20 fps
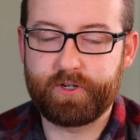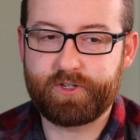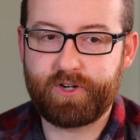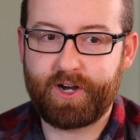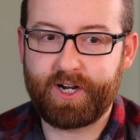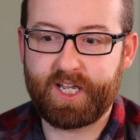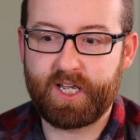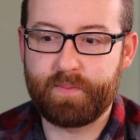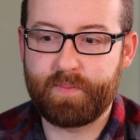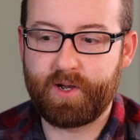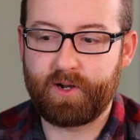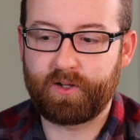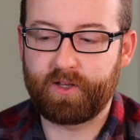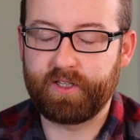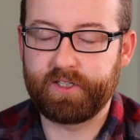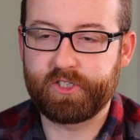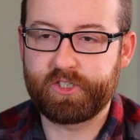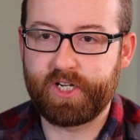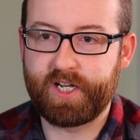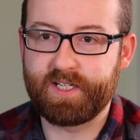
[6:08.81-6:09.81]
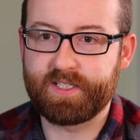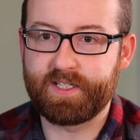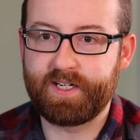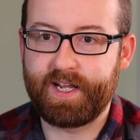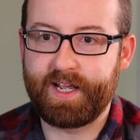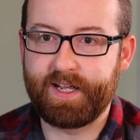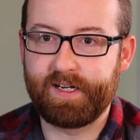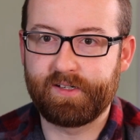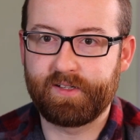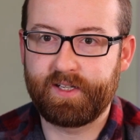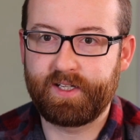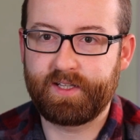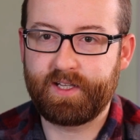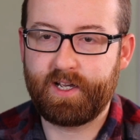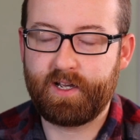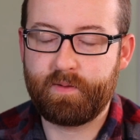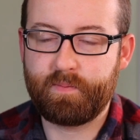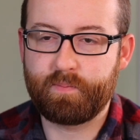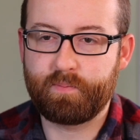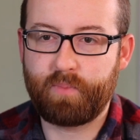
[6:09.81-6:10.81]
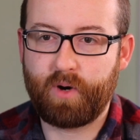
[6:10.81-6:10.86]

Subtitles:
talking about cliches and handling them,